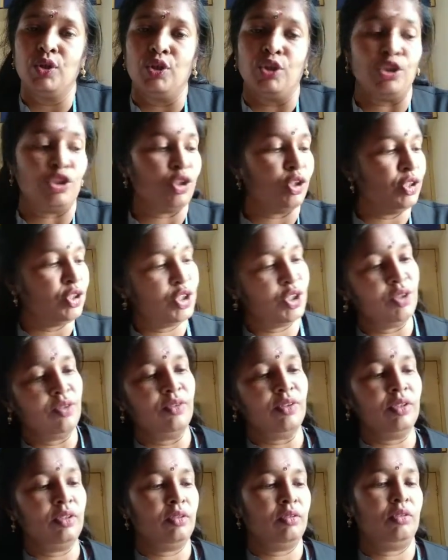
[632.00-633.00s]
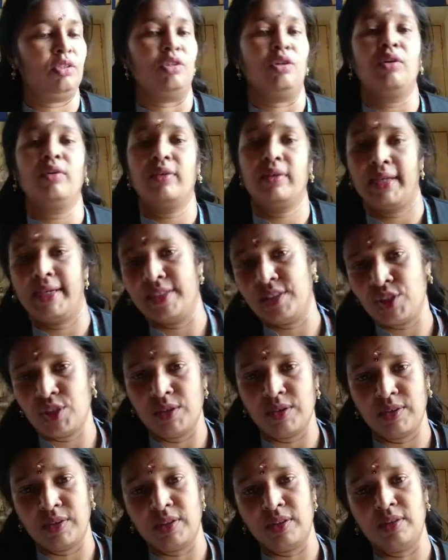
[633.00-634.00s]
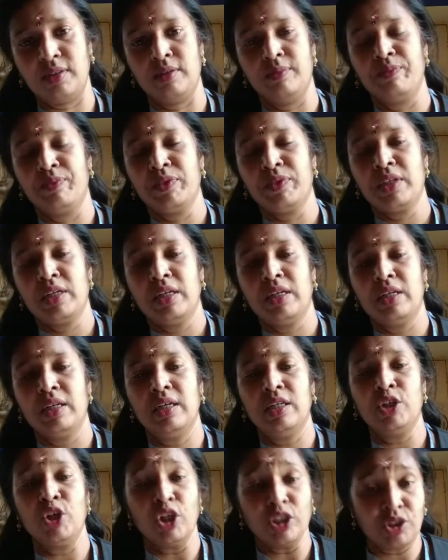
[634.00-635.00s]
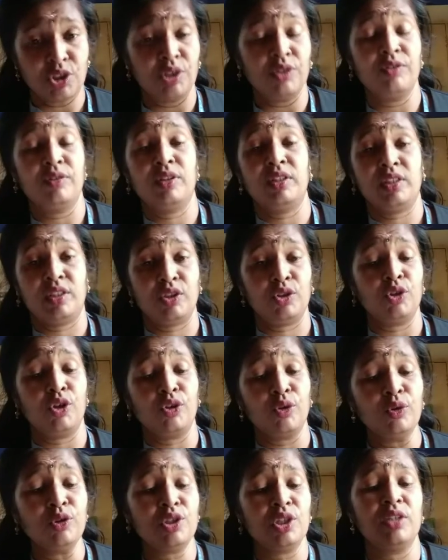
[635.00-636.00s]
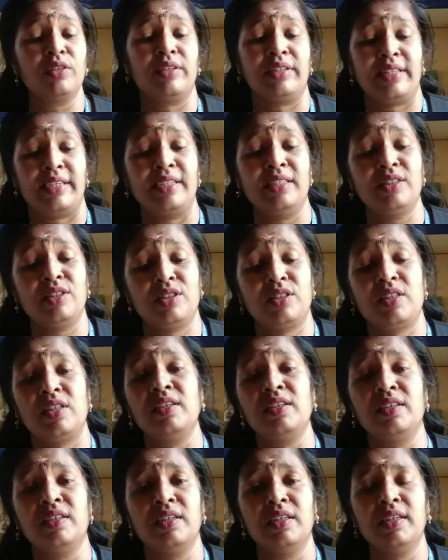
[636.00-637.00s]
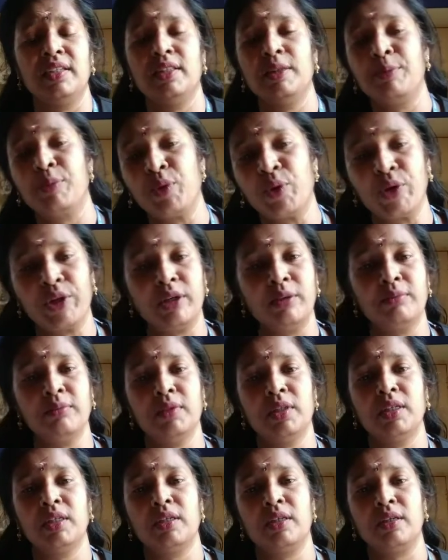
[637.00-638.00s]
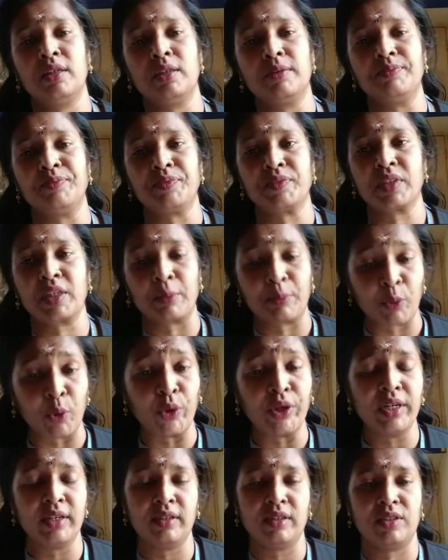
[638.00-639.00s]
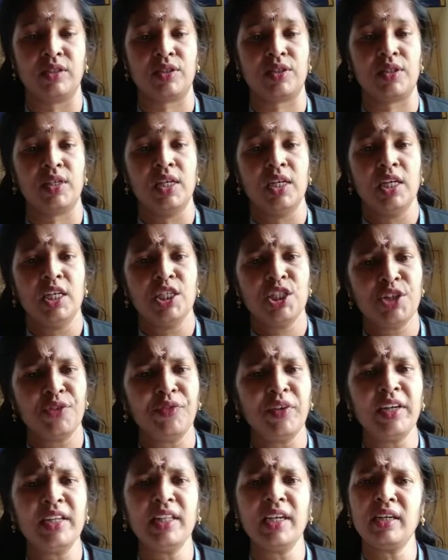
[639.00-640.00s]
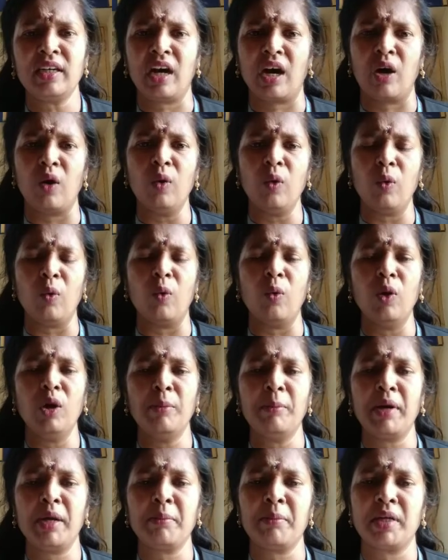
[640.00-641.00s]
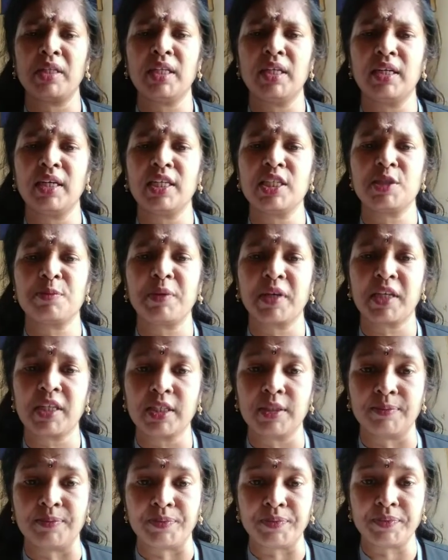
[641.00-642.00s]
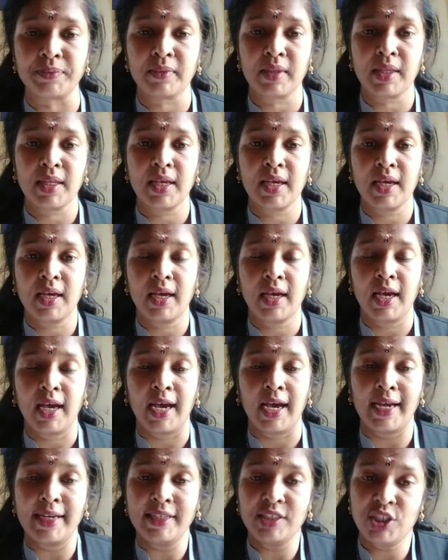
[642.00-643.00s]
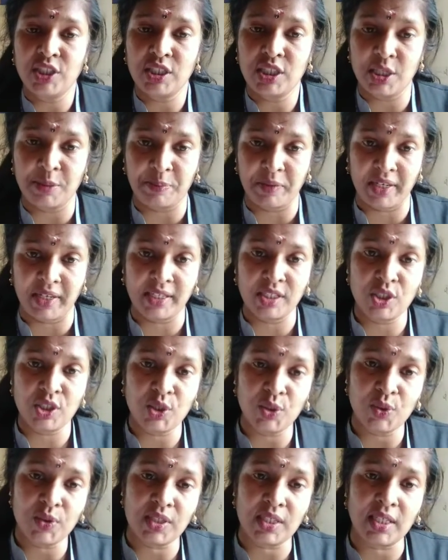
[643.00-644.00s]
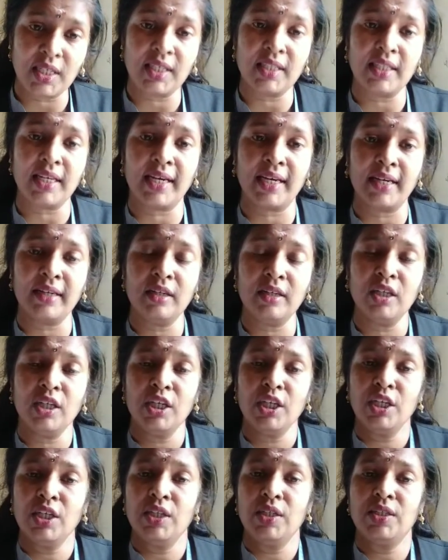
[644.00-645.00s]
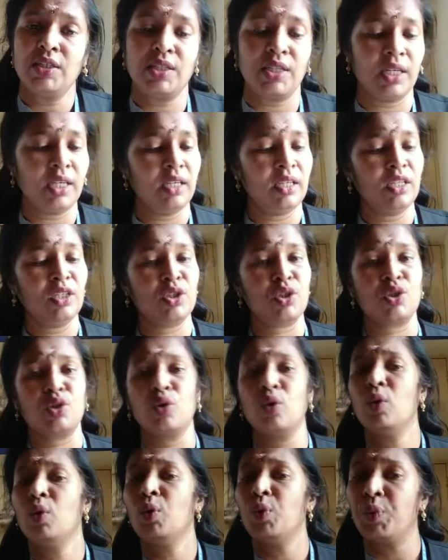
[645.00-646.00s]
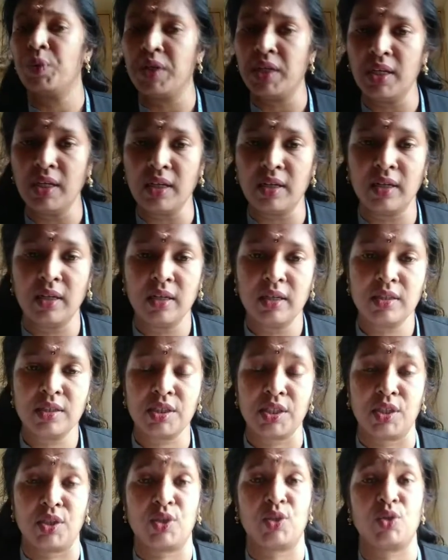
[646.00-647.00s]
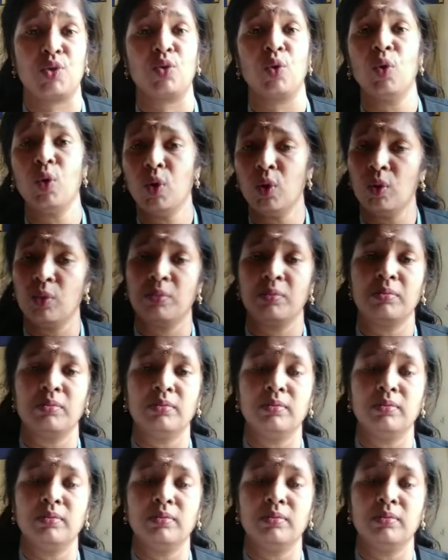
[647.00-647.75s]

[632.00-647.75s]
your children, your grandchildren, your own children, that is here in the poem, the poetess, she felt that how old my mother has become. And she's surprised to see that she is so weak, she's so